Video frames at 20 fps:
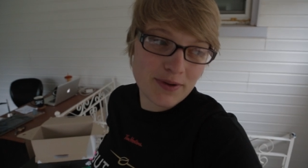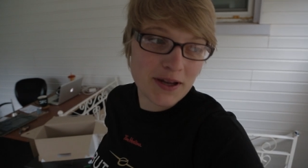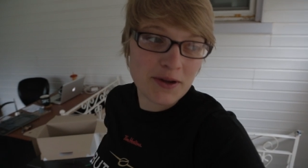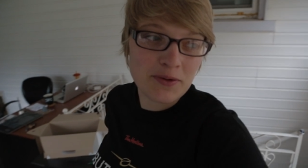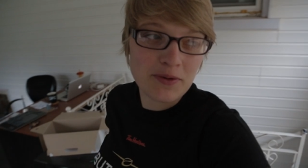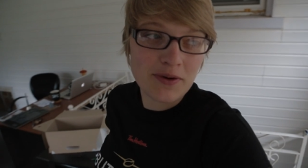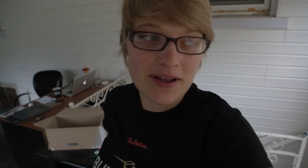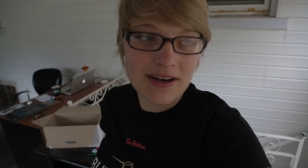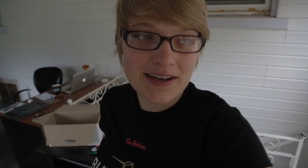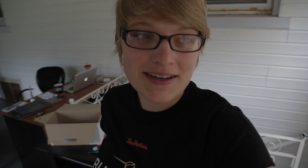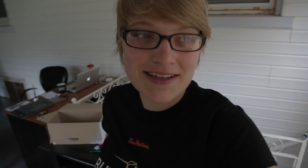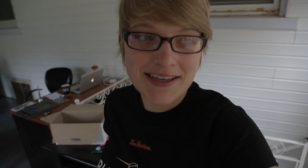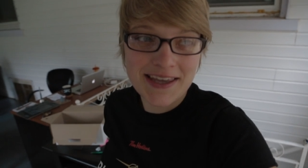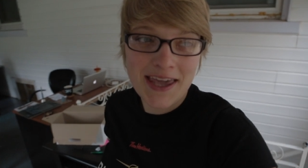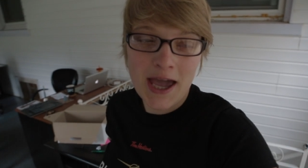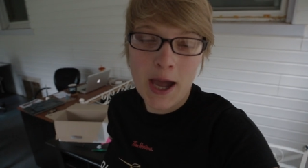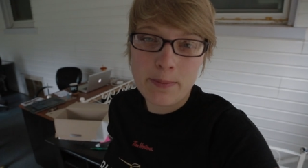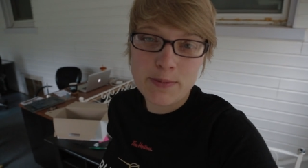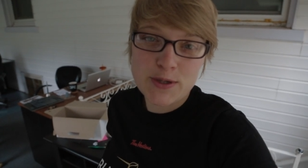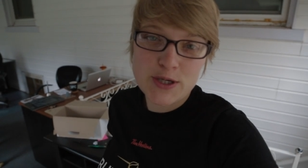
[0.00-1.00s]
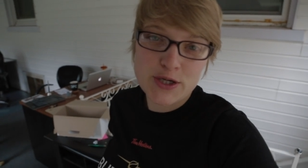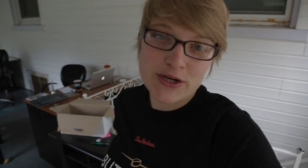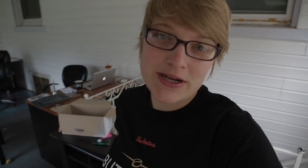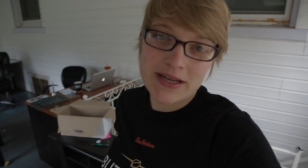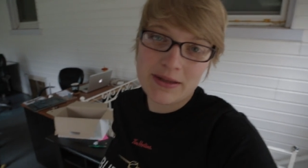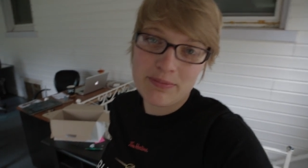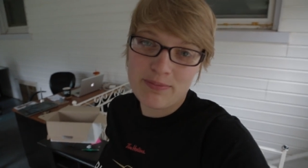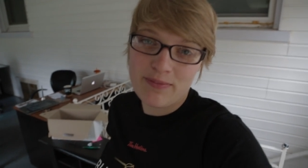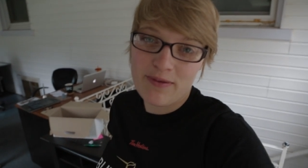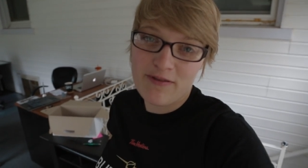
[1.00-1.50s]
but I uh, wanted I to
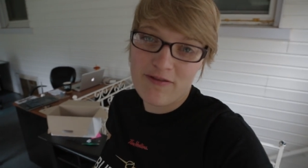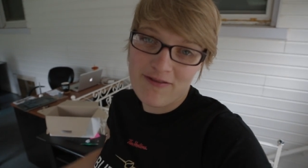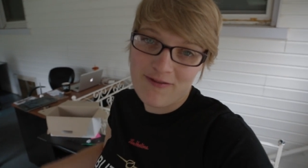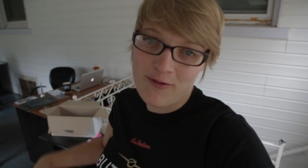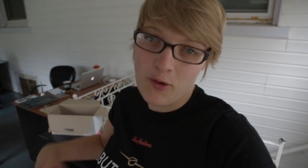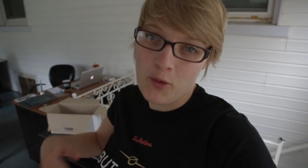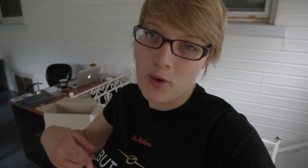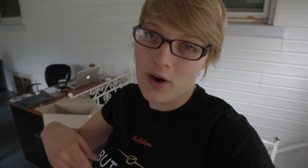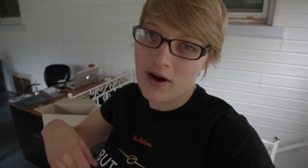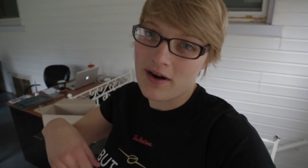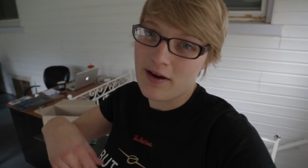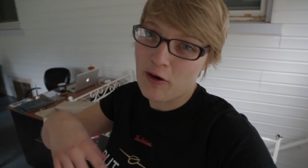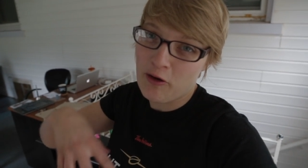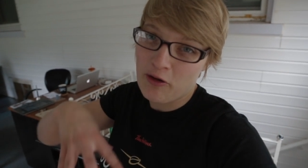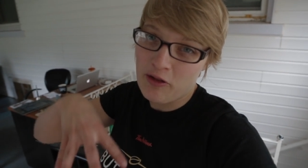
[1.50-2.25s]
capture it before Let's,